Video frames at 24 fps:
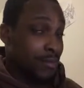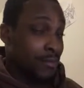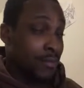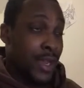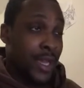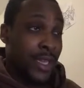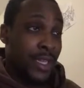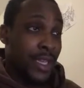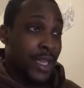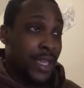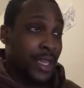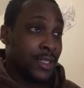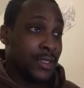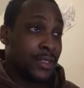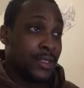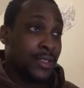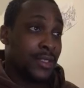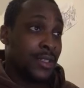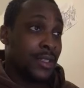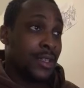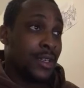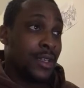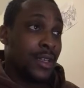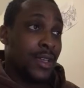My guess.
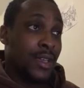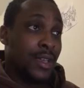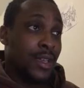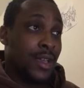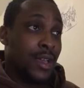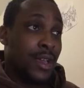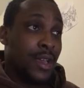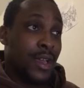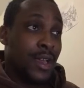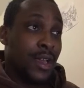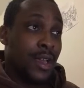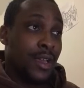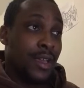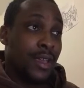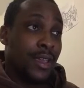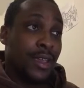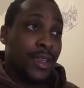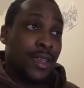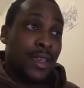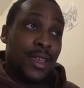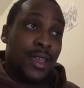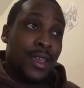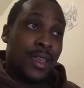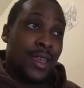I
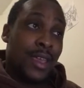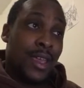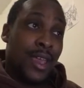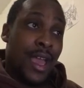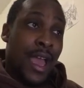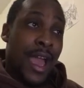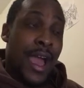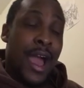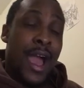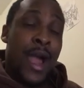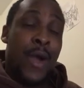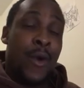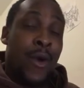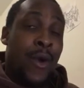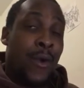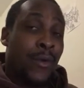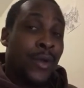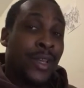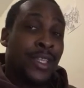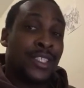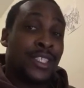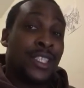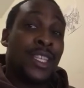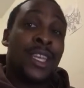want